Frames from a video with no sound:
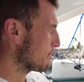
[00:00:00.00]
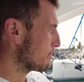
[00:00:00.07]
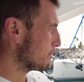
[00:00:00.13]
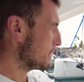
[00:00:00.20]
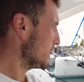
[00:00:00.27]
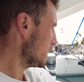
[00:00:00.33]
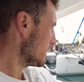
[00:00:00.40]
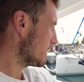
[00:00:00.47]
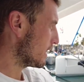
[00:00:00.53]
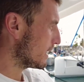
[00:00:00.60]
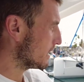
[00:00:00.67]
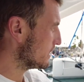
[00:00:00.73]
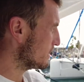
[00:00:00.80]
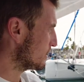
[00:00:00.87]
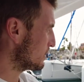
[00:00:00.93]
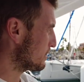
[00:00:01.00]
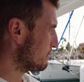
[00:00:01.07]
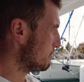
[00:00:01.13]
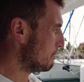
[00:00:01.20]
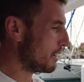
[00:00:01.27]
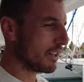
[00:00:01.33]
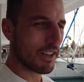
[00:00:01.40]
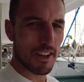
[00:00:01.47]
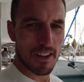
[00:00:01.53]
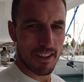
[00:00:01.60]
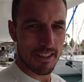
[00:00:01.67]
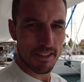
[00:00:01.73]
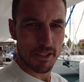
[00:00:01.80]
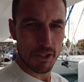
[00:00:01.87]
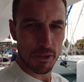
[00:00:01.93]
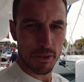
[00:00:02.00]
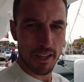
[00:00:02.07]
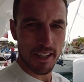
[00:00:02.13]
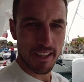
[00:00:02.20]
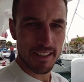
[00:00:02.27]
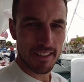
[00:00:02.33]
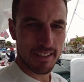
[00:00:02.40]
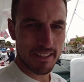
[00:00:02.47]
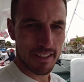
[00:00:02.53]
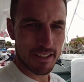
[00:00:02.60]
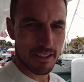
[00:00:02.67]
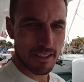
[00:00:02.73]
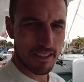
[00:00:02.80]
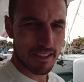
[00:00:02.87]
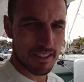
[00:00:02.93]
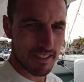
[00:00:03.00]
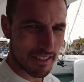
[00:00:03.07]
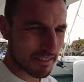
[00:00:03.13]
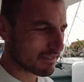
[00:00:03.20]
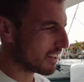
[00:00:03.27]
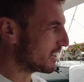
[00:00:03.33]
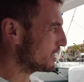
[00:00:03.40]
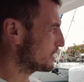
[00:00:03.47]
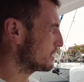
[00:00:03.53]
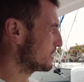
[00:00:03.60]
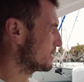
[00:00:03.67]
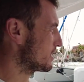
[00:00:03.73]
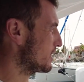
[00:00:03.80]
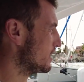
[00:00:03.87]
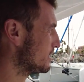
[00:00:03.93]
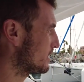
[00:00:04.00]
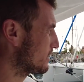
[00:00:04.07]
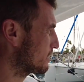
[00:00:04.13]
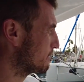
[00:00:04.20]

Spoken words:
But then again, you know, the monohulls are great, so it's hard to decide.